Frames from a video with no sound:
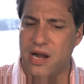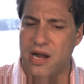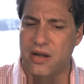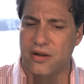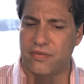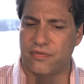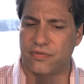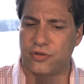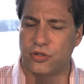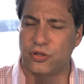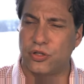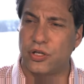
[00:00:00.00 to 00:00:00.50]
kind
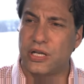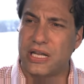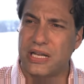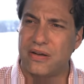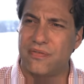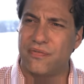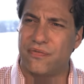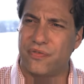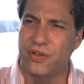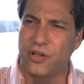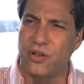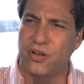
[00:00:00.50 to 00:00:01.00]
of look
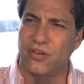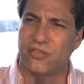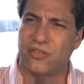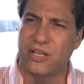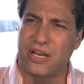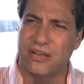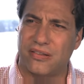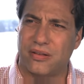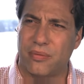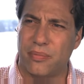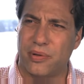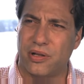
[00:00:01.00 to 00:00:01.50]
and feel and
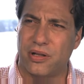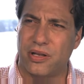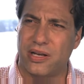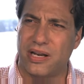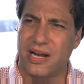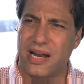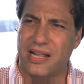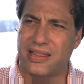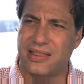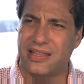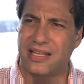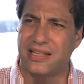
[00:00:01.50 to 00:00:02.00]
sensibility,
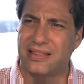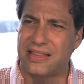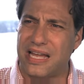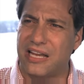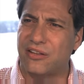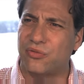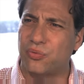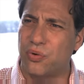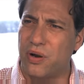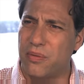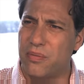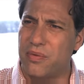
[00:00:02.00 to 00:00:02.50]
and I think
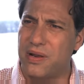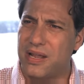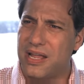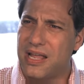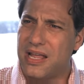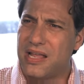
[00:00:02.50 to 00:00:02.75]
that's what